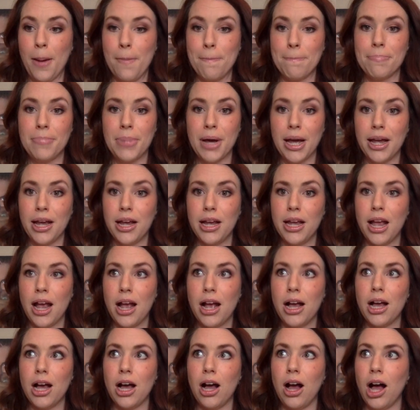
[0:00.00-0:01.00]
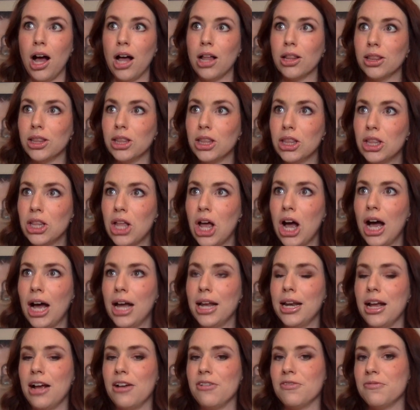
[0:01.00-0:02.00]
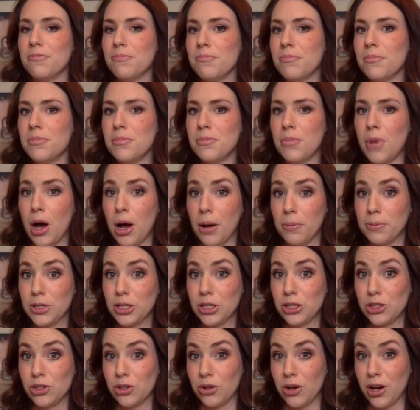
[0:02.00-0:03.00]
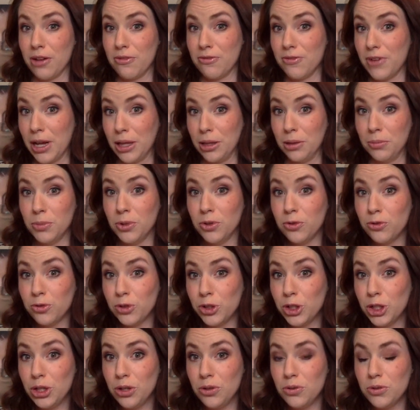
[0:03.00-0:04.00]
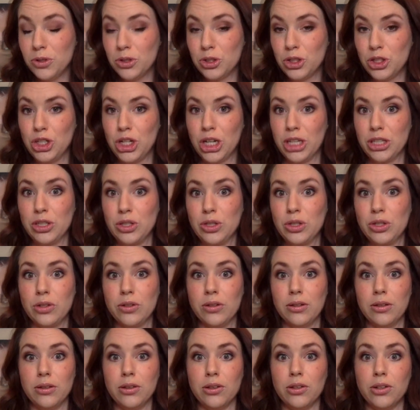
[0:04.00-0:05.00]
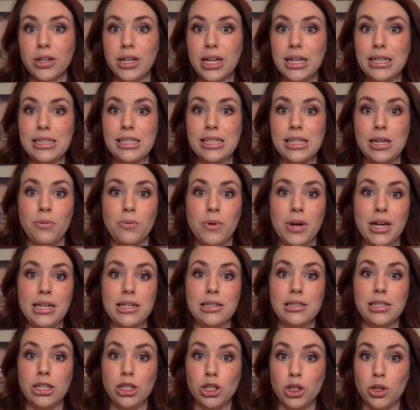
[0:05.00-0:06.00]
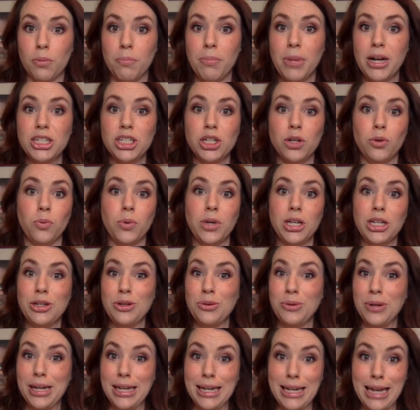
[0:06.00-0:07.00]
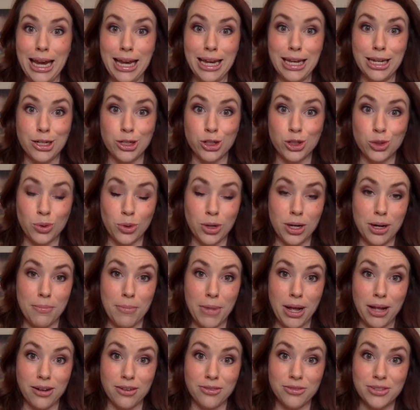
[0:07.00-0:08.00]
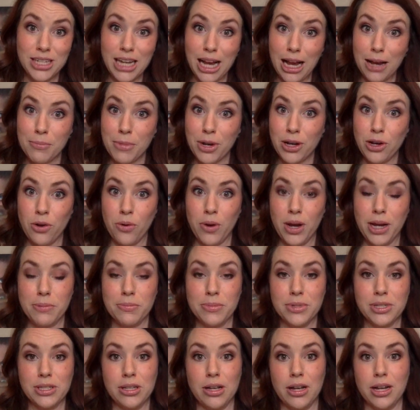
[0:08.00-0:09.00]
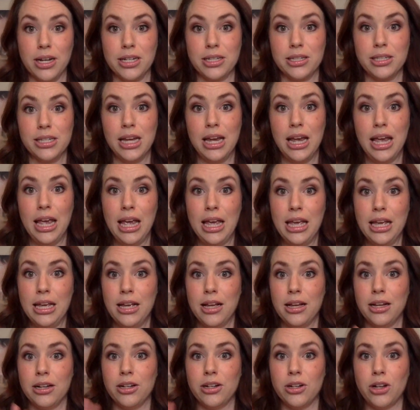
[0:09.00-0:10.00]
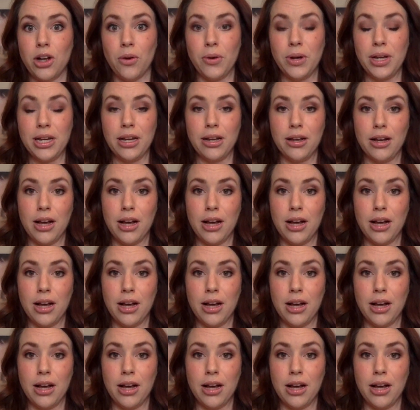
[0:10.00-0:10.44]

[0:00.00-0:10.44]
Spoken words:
But a lot of options are available for you. Just look and see what is in your budget, what you can get in a short amount of time. I know Amazon is going